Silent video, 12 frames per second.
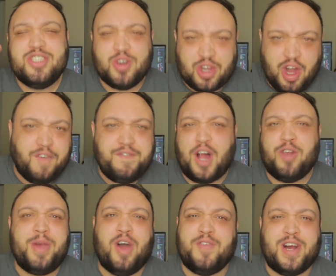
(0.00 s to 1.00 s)
So go
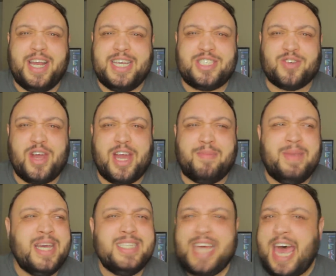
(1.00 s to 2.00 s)
follow me over on Instagram,
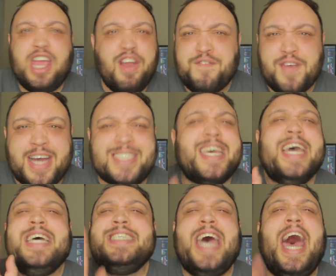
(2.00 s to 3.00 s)
Tag your
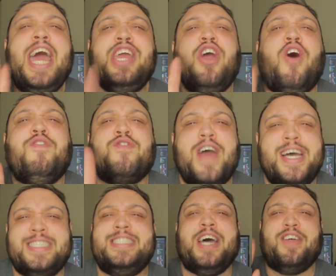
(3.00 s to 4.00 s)
friends. Tag your
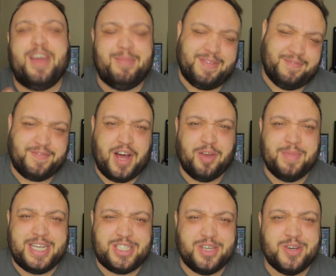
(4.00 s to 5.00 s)
friends and tell them to follow
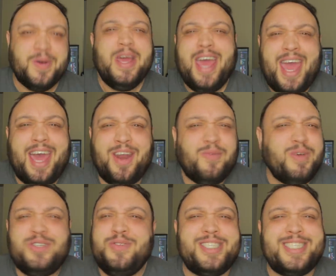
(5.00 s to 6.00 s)
me too. And
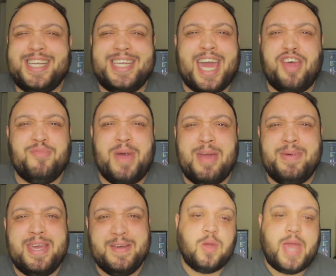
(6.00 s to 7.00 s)
we'll do this thing together,
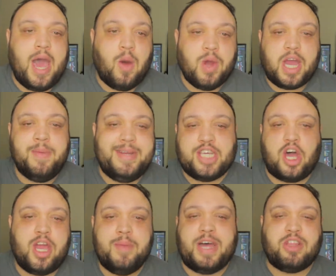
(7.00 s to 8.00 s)
baby. So yeah, we're gonna be
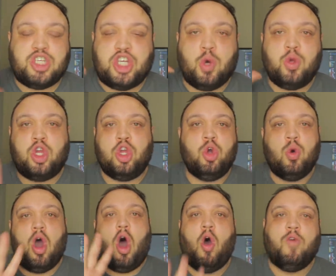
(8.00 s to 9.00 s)
talking about the show
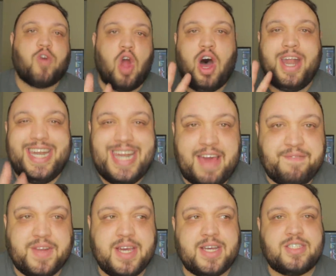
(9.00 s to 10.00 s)
You over on
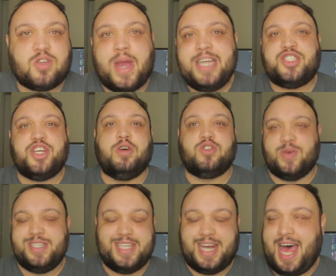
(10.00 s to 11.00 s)
Netflix. Great show.
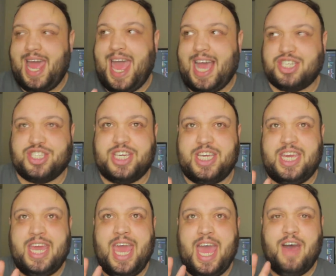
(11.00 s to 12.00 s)
Tristan and I
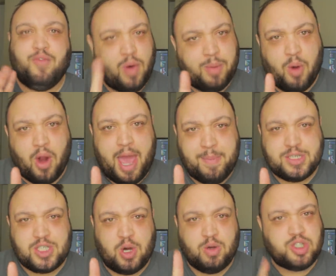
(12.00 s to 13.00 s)
actually have one more
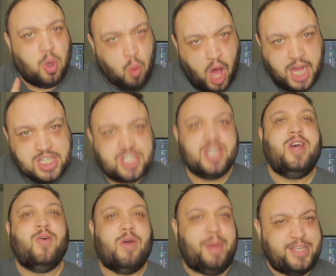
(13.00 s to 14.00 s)
episode to watch.
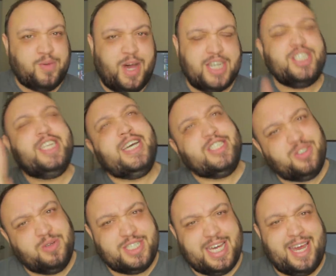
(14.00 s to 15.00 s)
We're about to watch it as
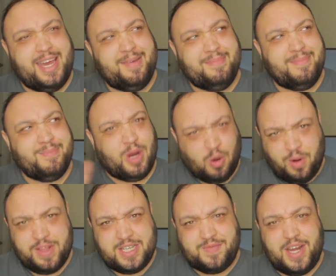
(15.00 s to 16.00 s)
soon as I
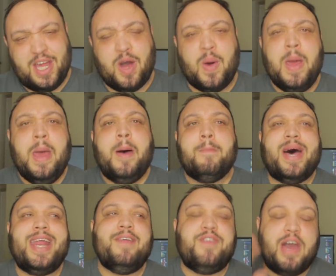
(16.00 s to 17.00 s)
record this video.
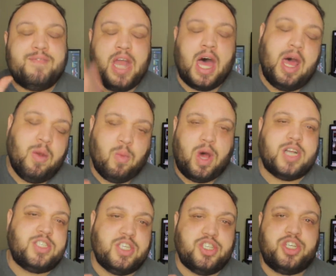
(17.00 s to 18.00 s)
But if you have not
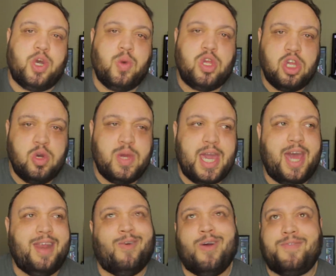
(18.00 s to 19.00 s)
watched the show You
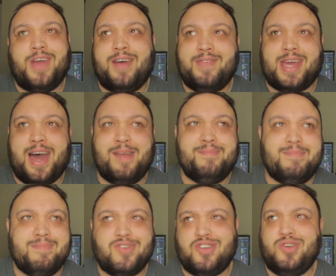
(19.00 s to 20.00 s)
yet, or if you haven't
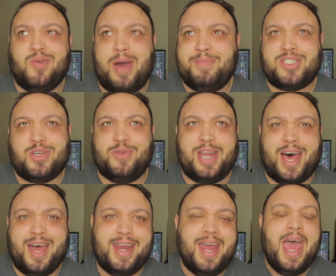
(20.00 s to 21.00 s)
gotten to episode
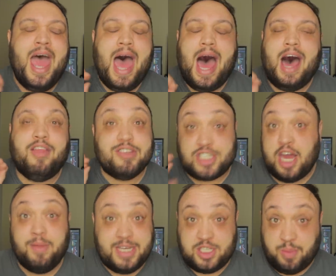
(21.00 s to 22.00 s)
nine, uh, there's
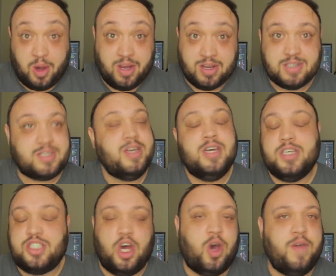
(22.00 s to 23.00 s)
gonna be spoilers.
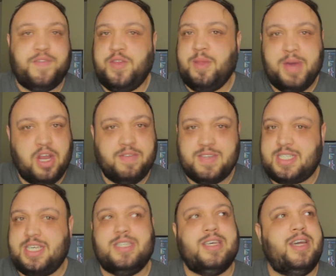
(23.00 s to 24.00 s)
So if you're in the middle of the
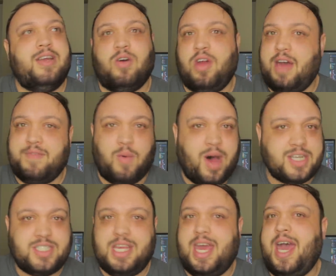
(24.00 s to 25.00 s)
season or you haven't
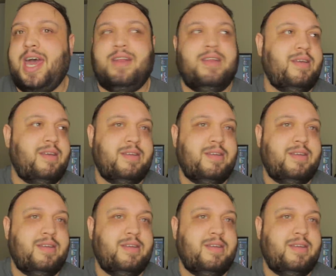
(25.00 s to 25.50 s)
watched it yet,